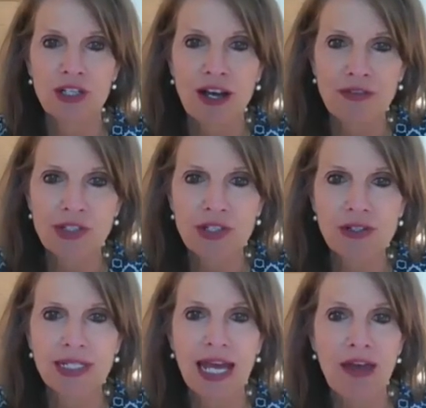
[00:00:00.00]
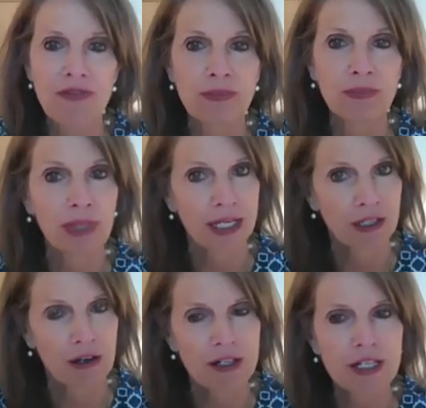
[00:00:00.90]
Officer, and Catherine
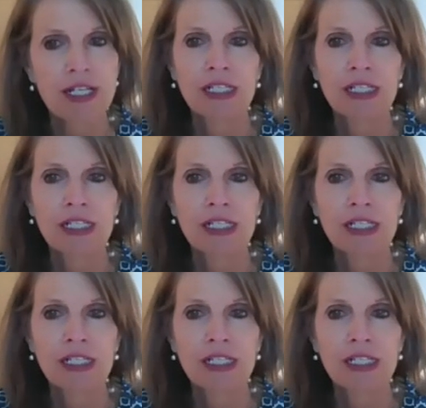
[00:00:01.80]
Blancard,